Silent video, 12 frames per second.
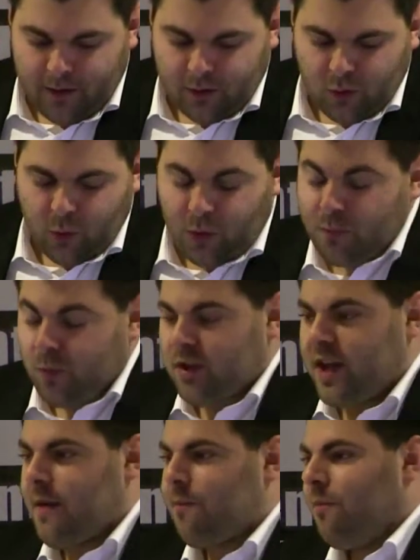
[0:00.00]
So what would
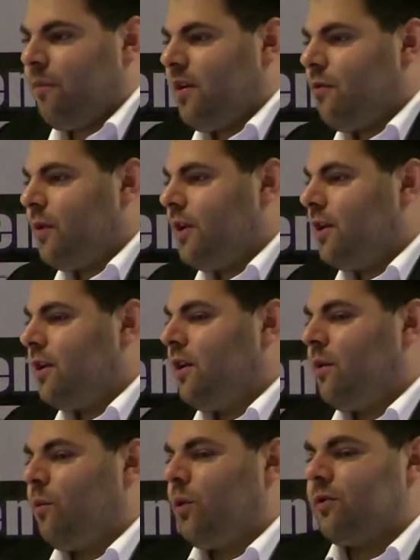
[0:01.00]
happen if we
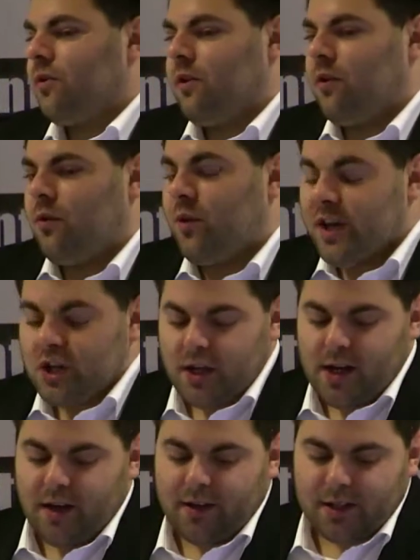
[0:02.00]
would
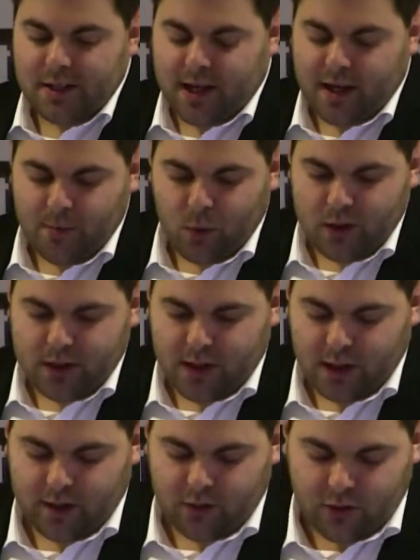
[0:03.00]
rationally design
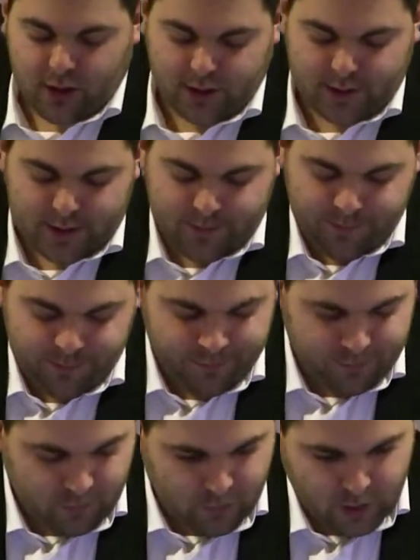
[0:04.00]
multi-target drugs?
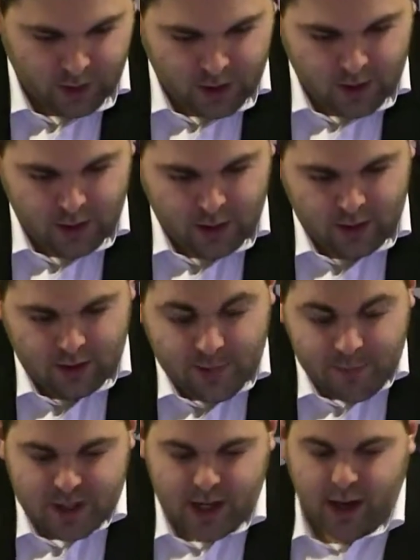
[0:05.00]

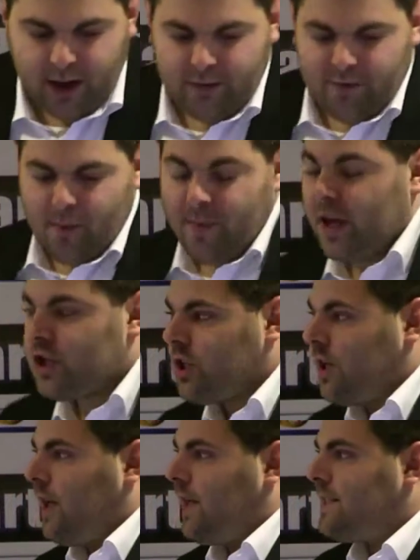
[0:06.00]
Let me take
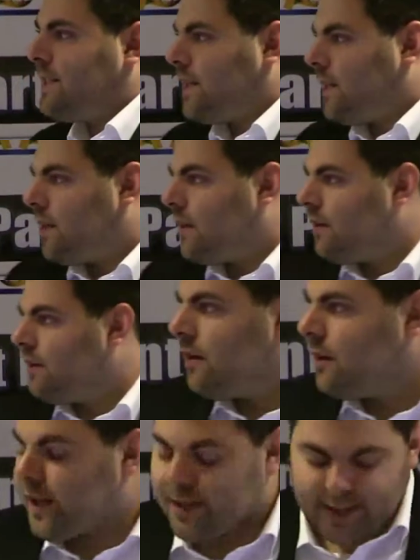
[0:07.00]
inflammation as an
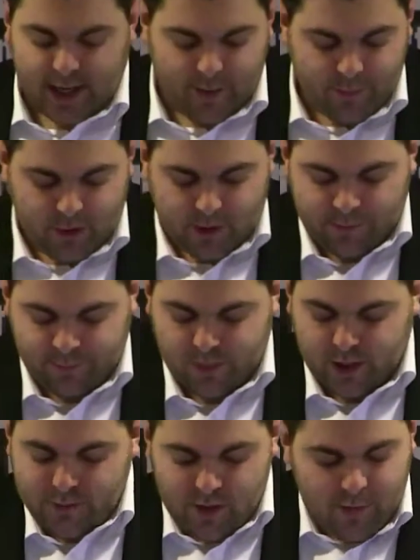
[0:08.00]
example.
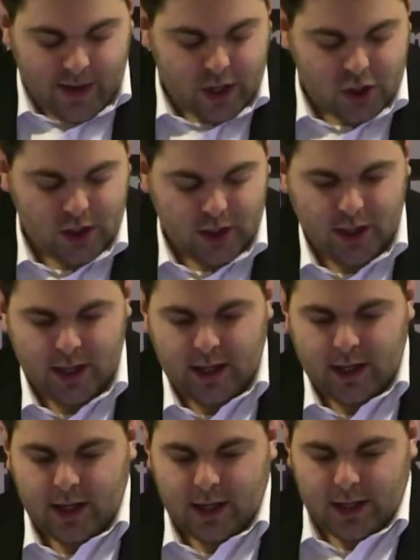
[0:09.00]
Inflammation
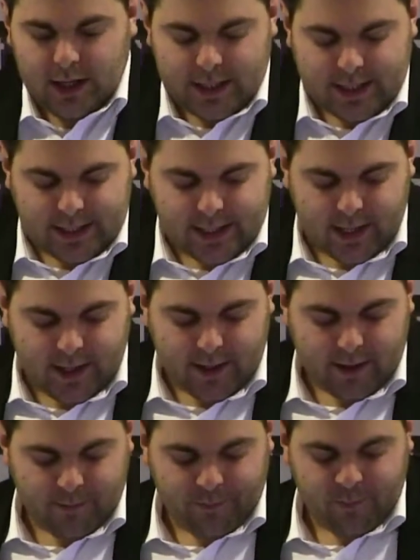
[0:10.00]
is
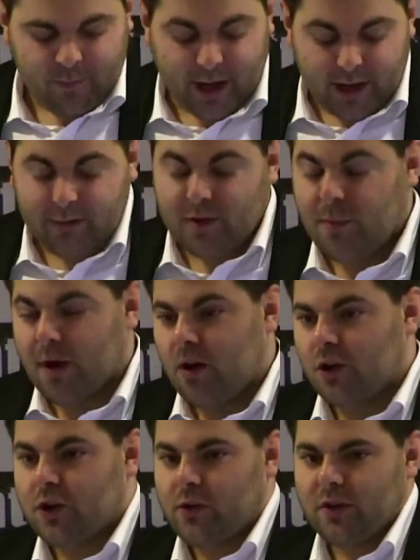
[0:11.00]
uh, part of the
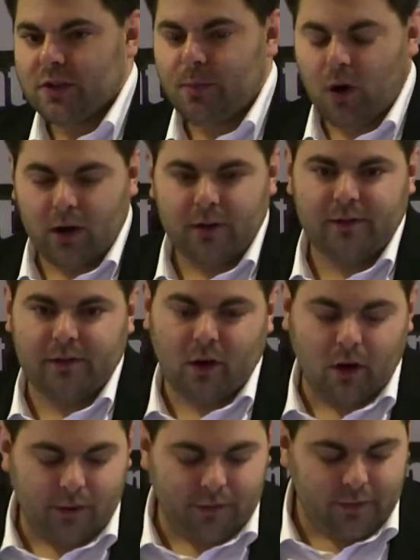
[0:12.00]
biological response
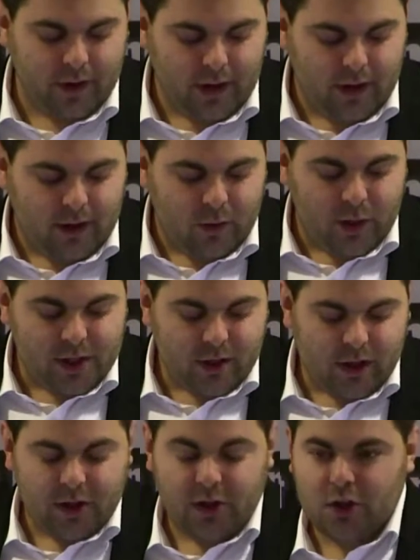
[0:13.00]
of
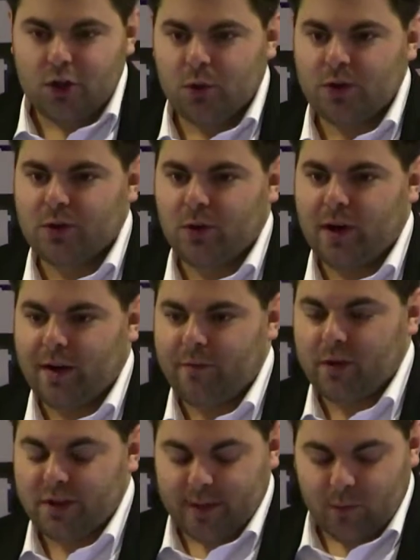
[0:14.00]
vascular tissues to
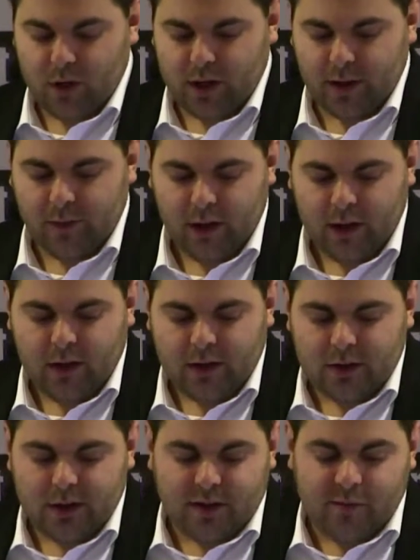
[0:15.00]
harmful stimuli,
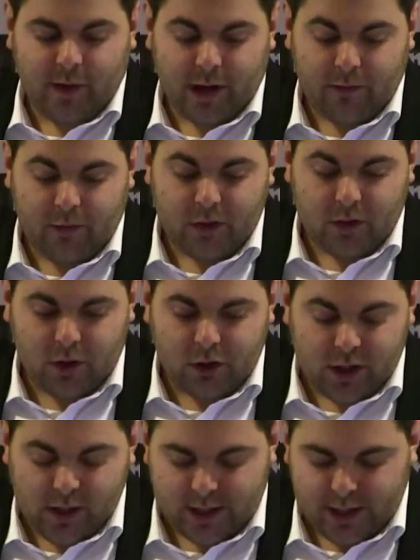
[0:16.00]
so it's in
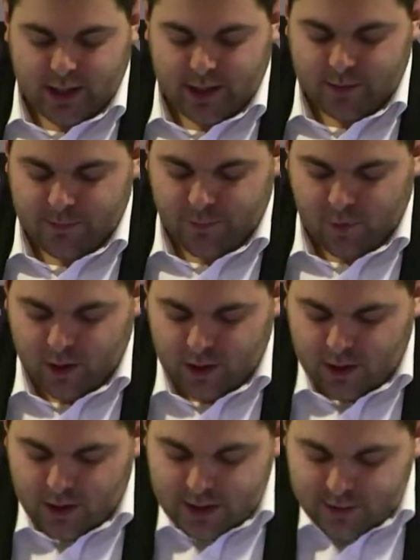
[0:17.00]
pathophysiological state.
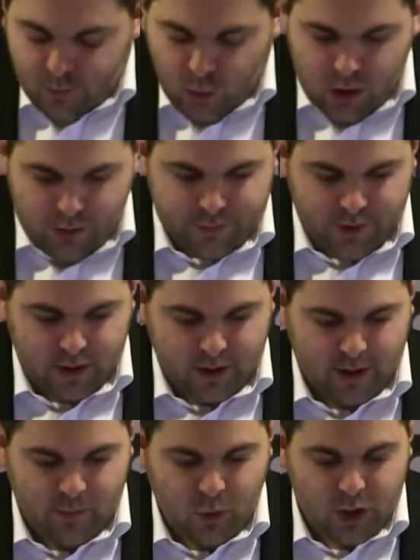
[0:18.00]
It's involved
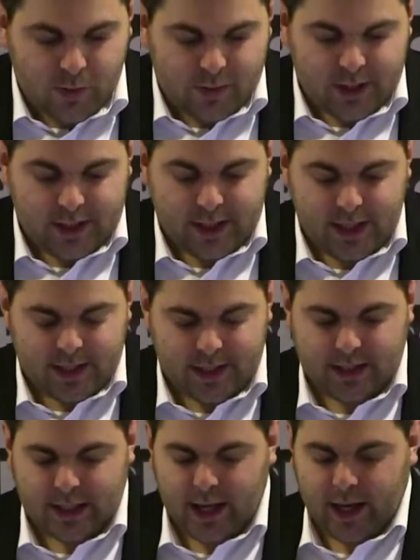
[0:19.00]
in multiple
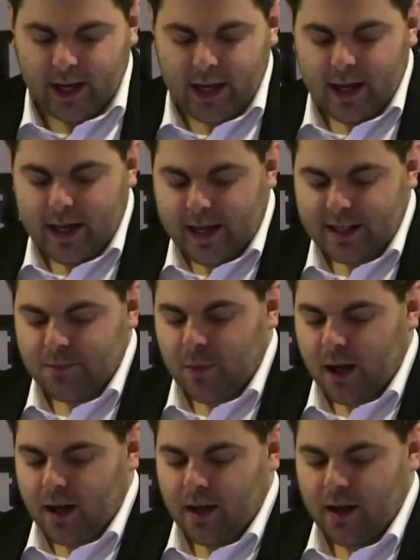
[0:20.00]
diseases like
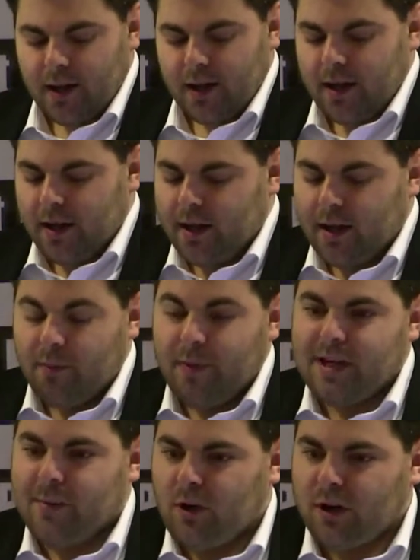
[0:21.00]
asthma, uh,
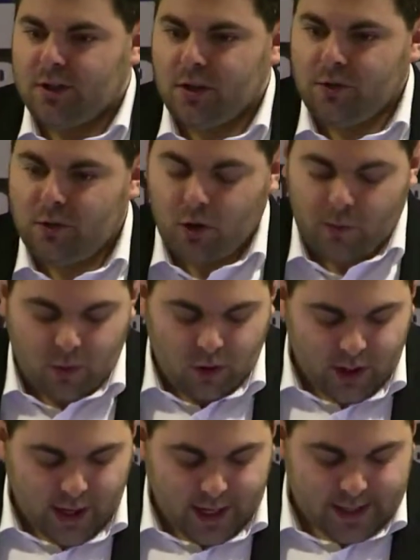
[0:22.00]
metabolic syndrome,
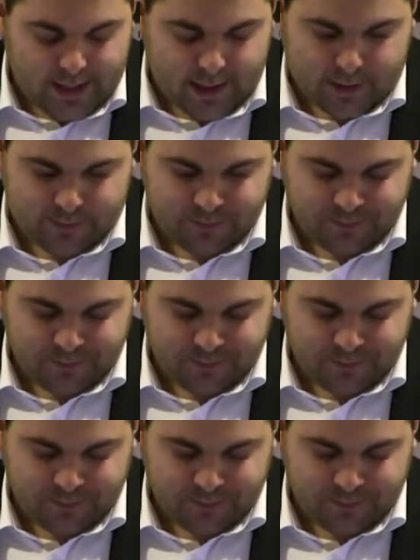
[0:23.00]
or cancer.